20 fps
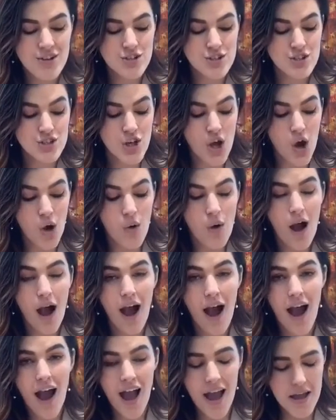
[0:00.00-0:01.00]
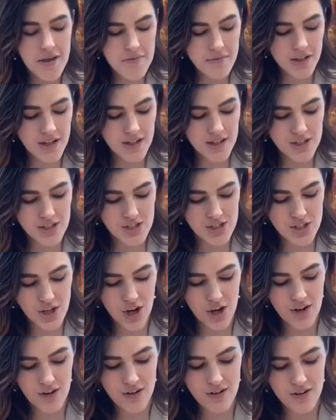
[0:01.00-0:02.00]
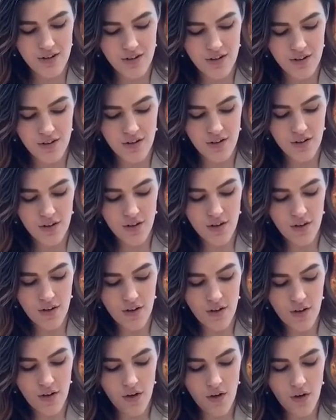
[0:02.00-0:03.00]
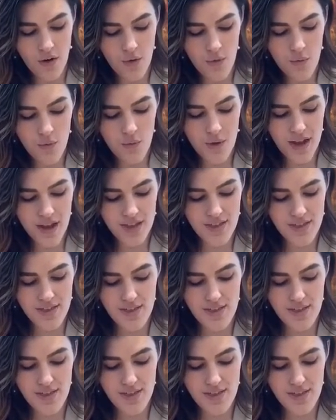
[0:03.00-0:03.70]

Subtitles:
So I'm going to start with